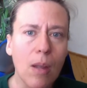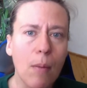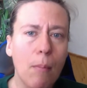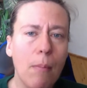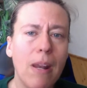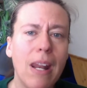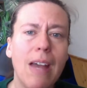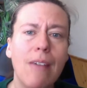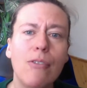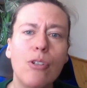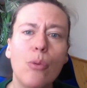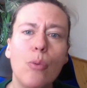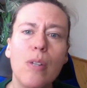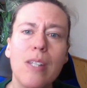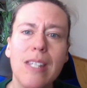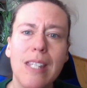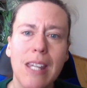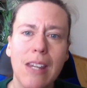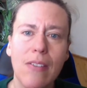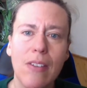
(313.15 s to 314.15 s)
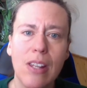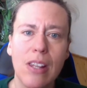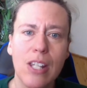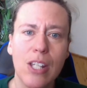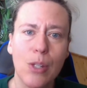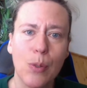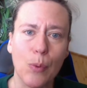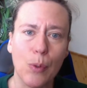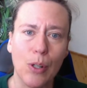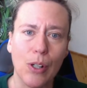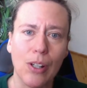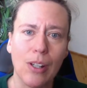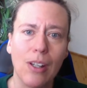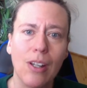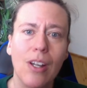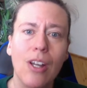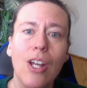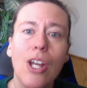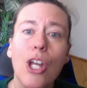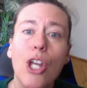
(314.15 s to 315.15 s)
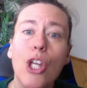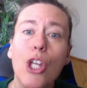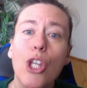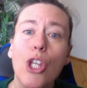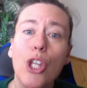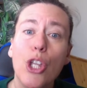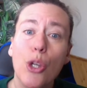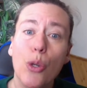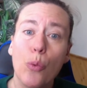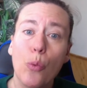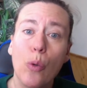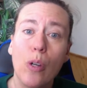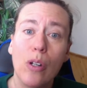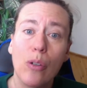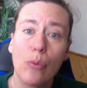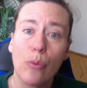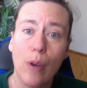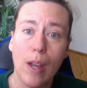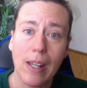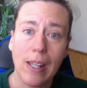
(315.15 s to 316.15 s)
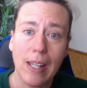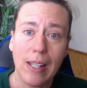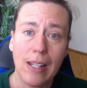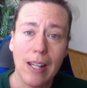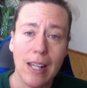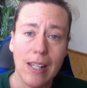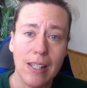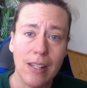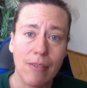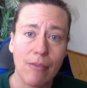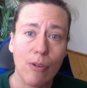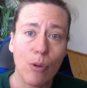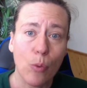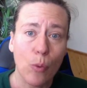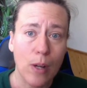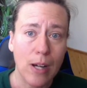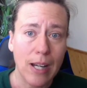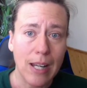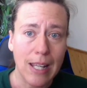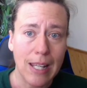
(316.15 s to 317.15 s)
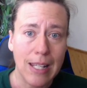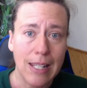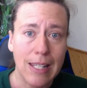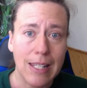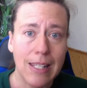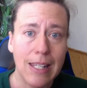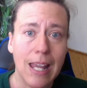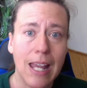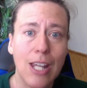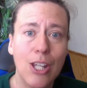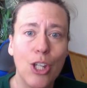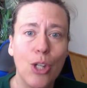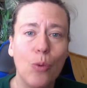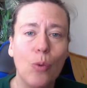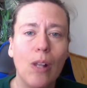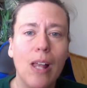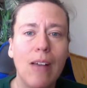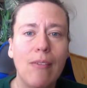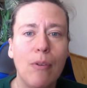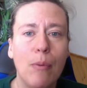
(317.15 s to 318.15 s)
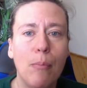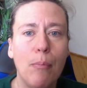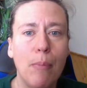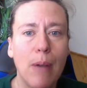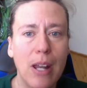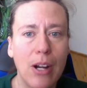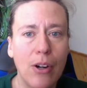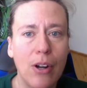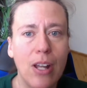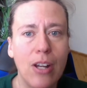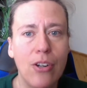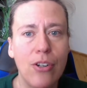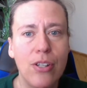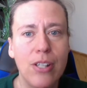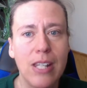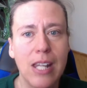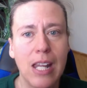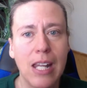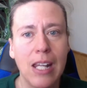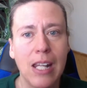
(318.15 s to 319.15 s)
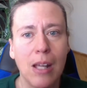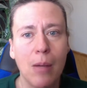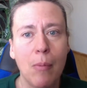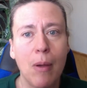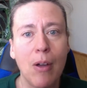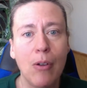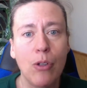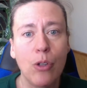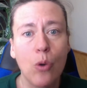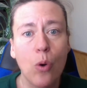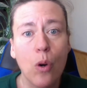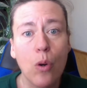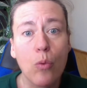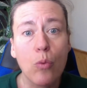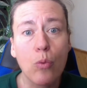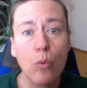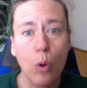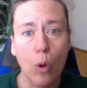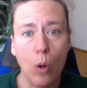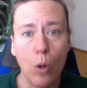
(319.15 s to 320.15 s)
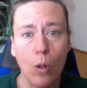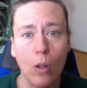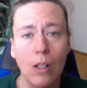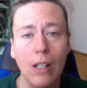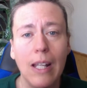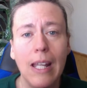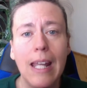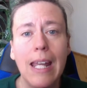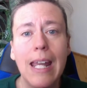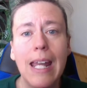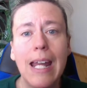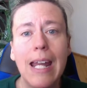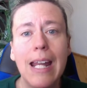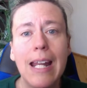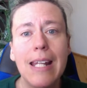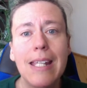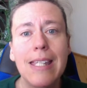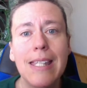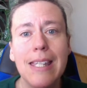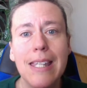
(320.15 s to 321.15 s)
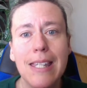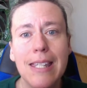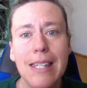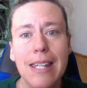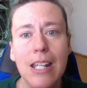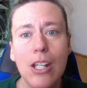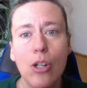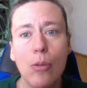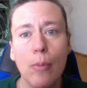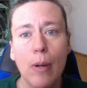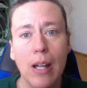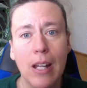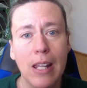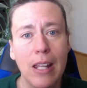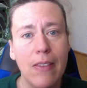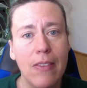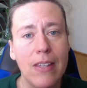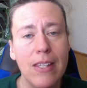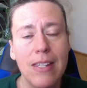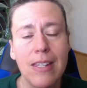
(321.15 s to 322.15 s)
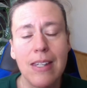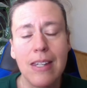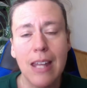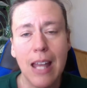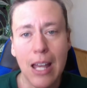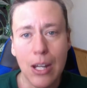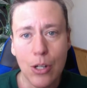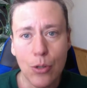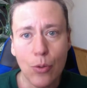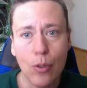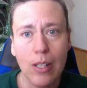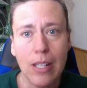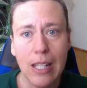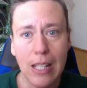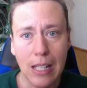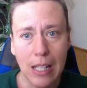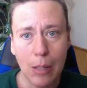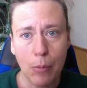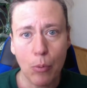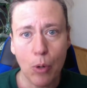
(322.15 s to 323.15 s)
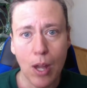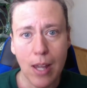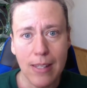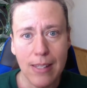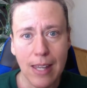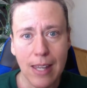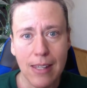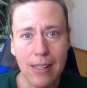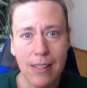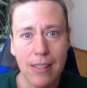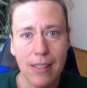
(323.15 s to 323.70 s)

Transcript: But after receiving this work, you will recognize it for what it is, and you will have a better understanding about your role in assisting your body in this natural healing process.